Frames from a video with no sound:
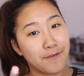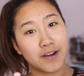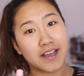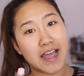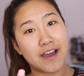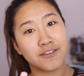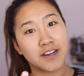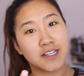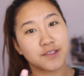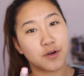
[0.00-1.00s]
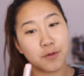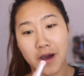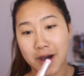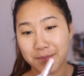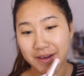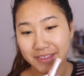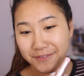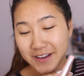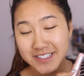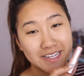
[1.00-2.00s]
I feel like I haven't done this for a while, but the
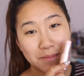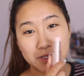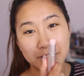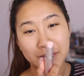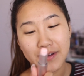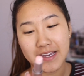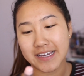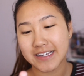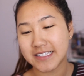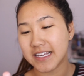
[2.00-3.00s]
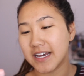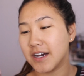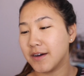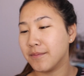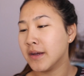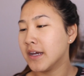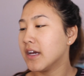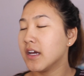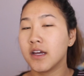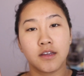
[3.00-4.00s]
first thing I'm gonna do is
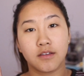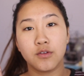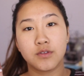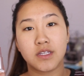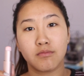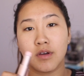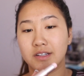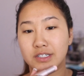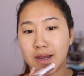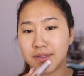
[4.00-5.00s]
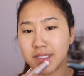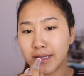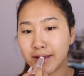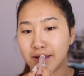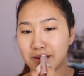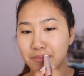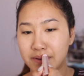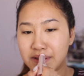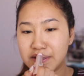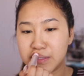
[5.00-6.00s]
use some chapstick,
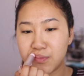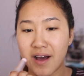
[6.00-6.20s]
because